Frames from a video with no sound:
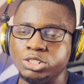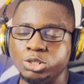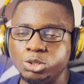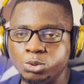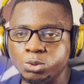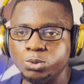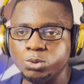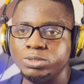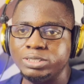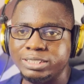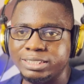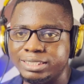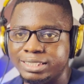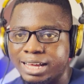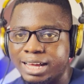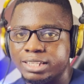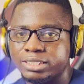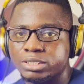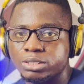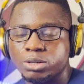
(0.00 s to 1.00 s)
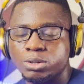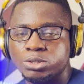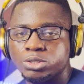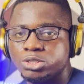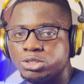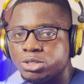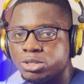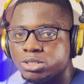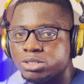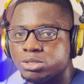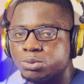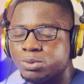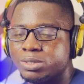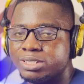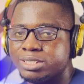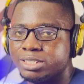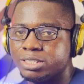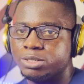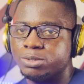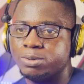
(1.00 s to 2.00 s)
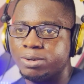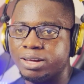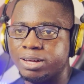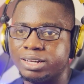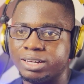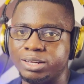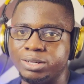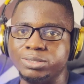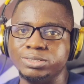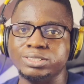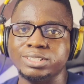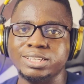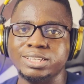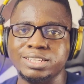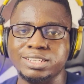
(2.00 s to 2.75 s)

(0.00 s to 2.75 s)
Do that on just one single account.